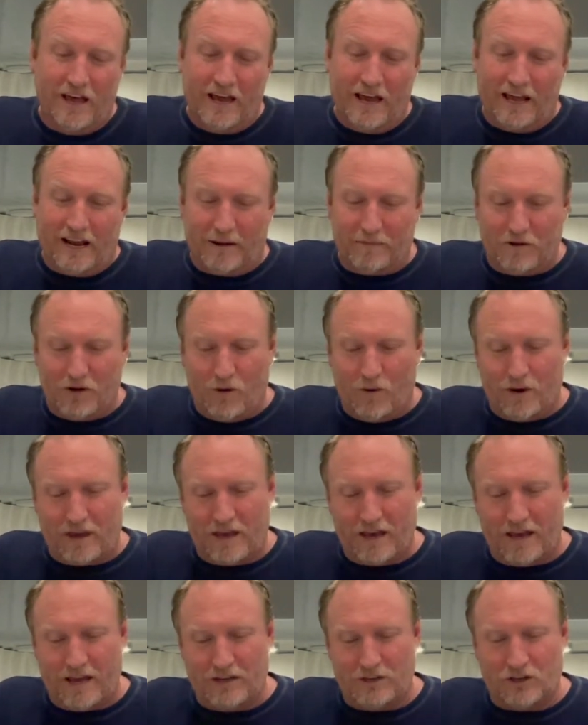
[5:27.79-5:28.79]
I'm going
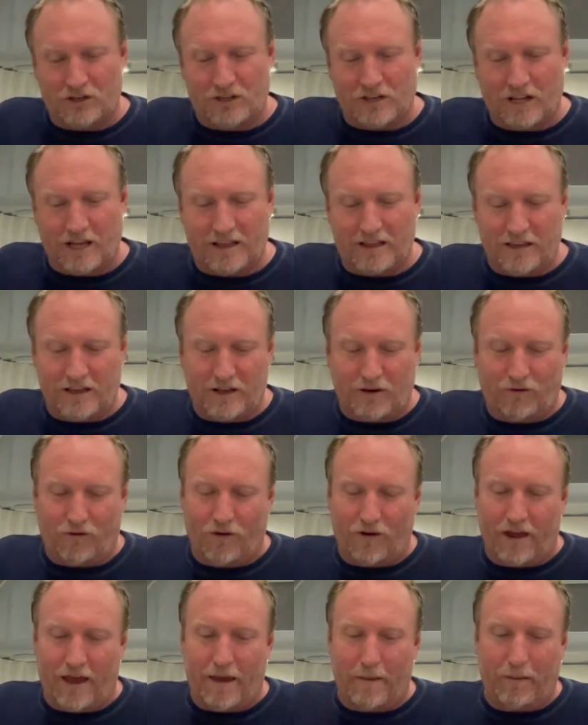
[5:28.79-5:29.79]
in just like this for
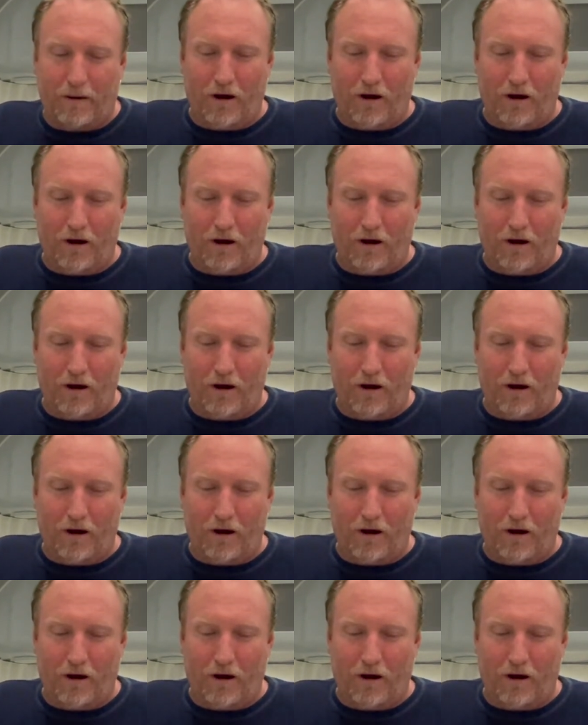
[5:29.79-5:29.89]
a